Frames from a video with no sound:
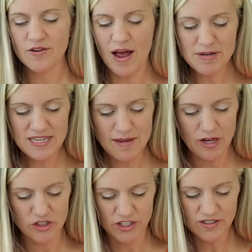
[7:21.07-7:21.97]
Grab a tape
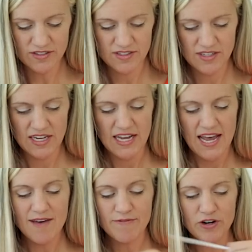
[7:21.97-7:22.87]
measure,
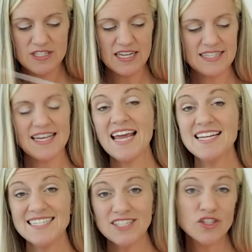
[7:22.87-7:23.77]
and for a size
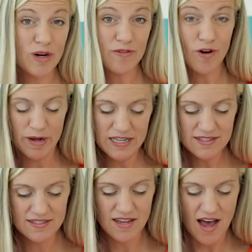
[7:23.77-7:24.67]
18 to 24
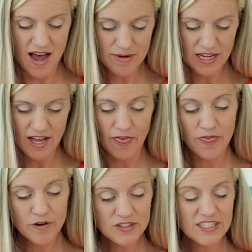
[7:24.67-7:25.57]
months, I'm gonna cut
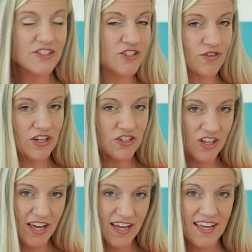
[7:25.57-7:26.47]
13 inches for
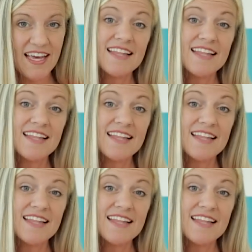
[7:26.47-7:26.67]
each leg.